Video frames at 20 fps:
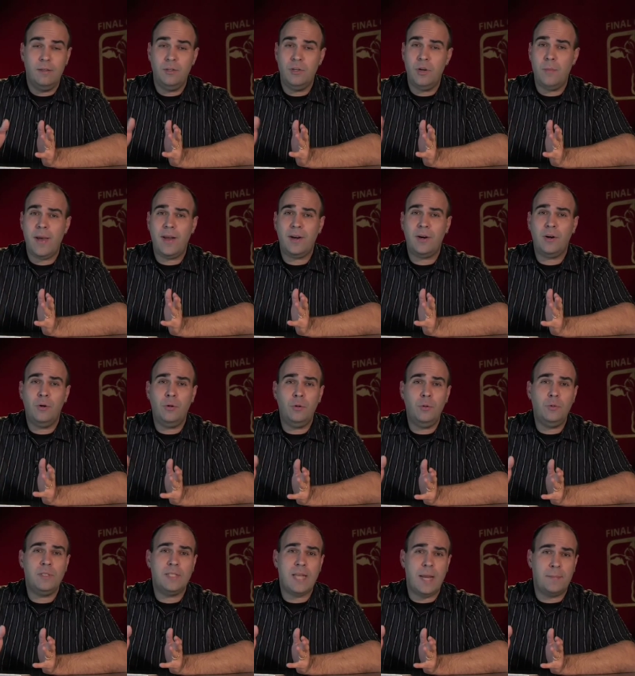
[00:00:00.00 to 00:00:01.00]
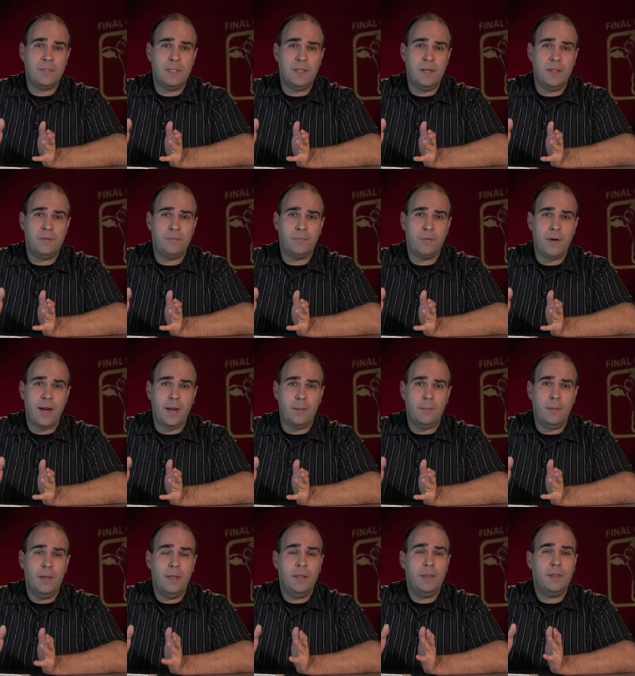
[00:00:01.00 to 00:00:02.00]
no matter who steps into the
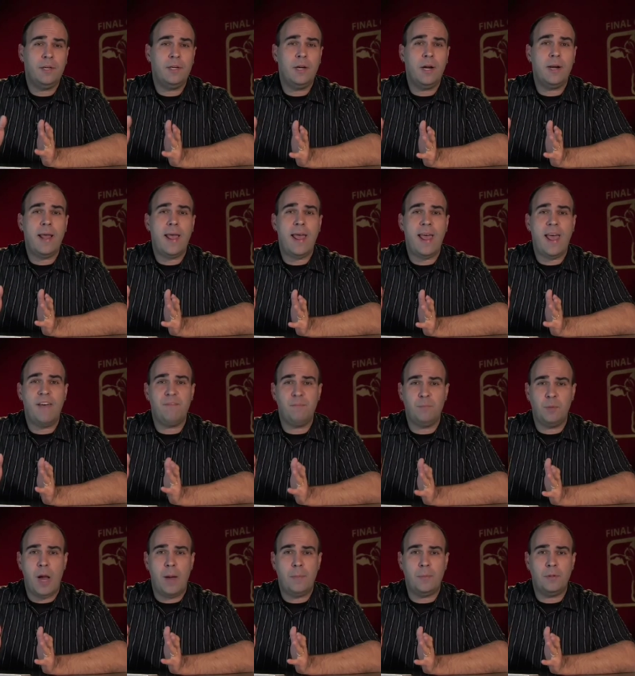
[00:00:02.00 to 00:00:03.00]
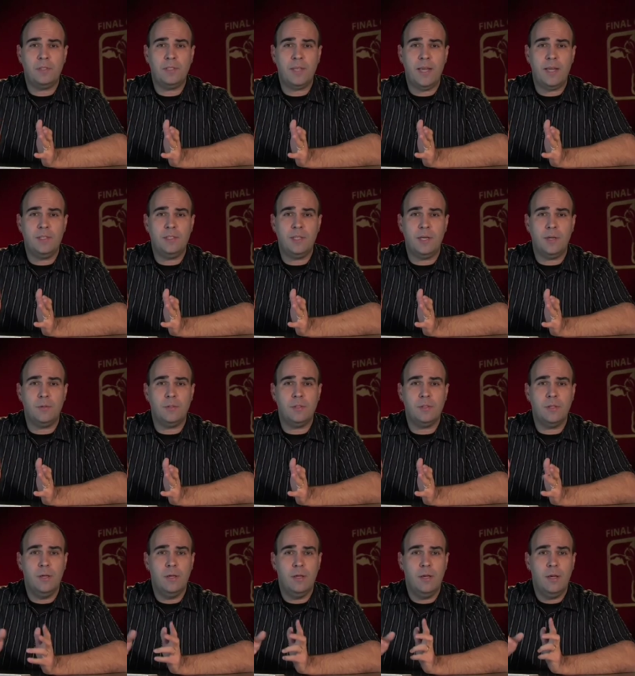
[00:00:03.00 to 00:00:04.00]
frame, they're going to have proper skin tones.